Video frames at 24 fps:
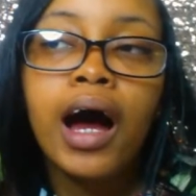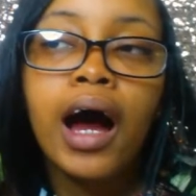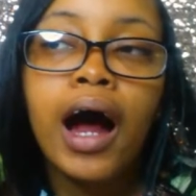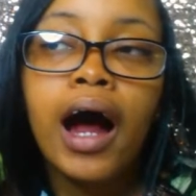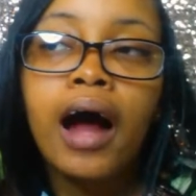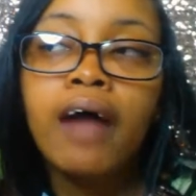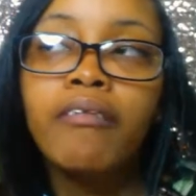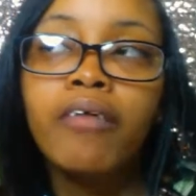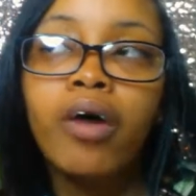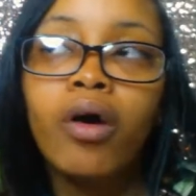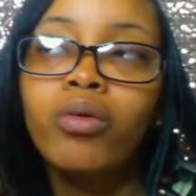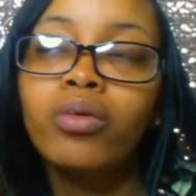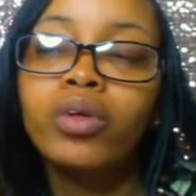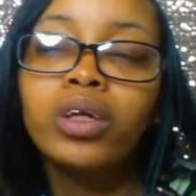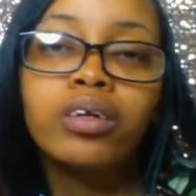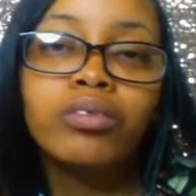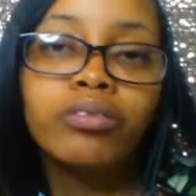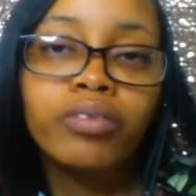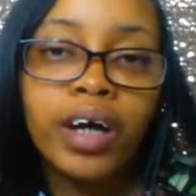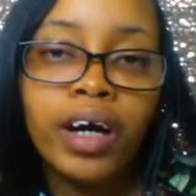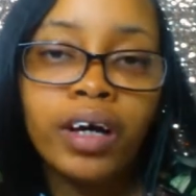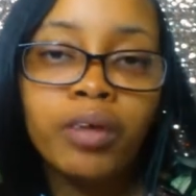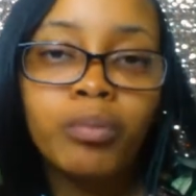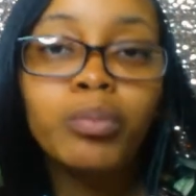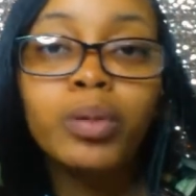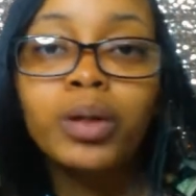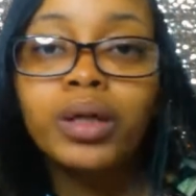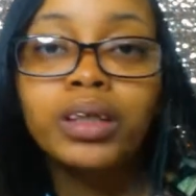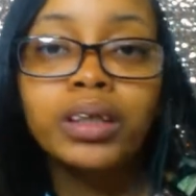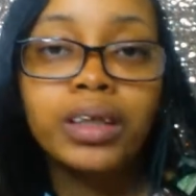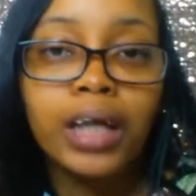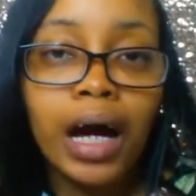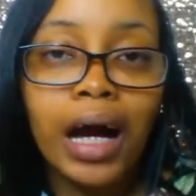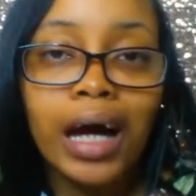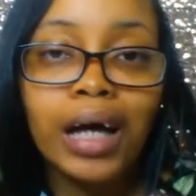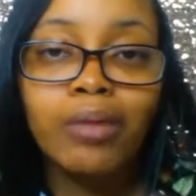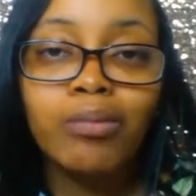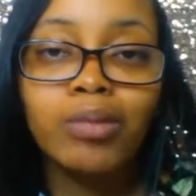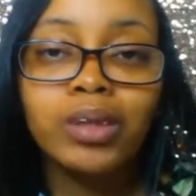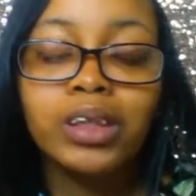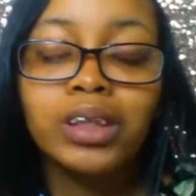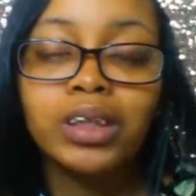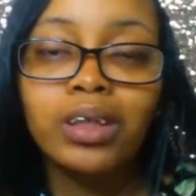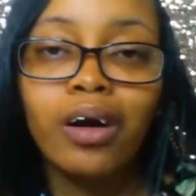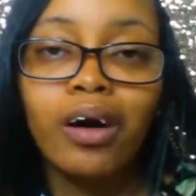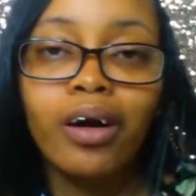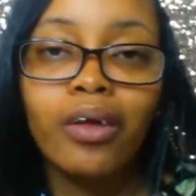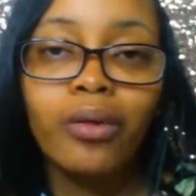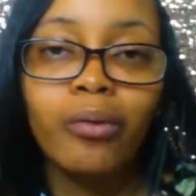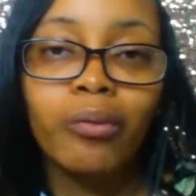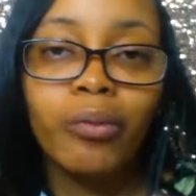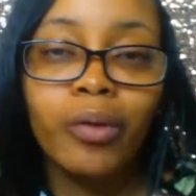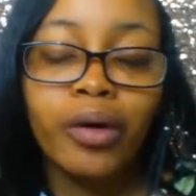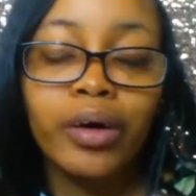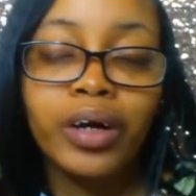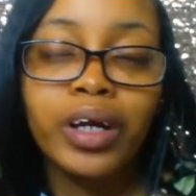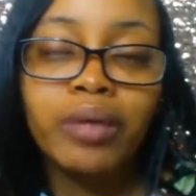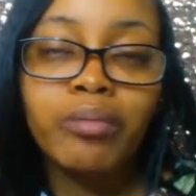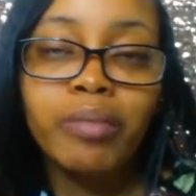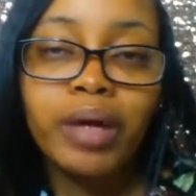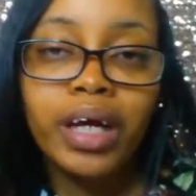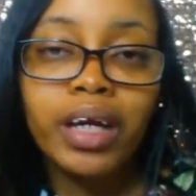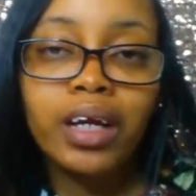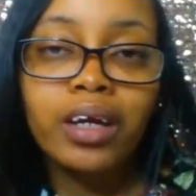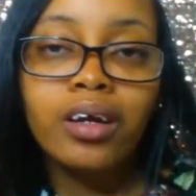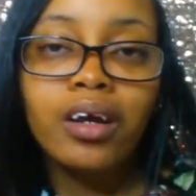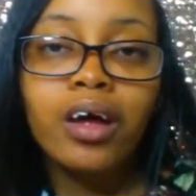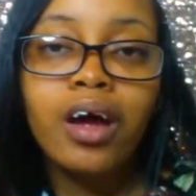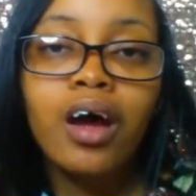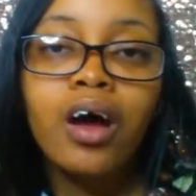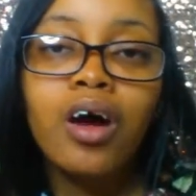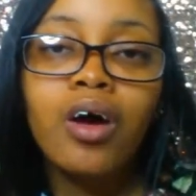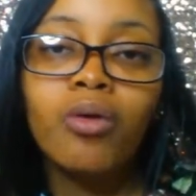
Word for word: I've only read book nine, which is called The Warrior Maiden,